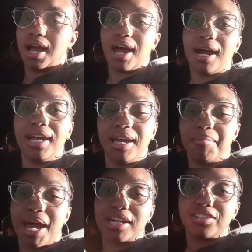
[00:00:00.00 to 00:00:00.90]
I
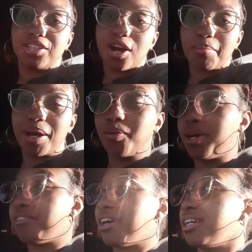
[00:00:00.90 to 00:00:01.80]
am actually on my
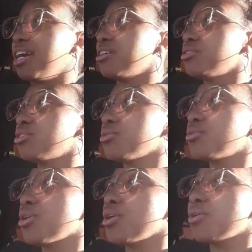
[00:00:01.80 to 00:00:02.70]
way right now to
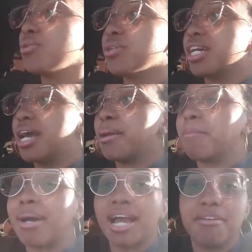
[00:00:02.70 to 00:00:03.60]
go
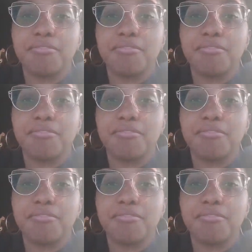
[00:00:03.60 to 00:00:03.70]
get my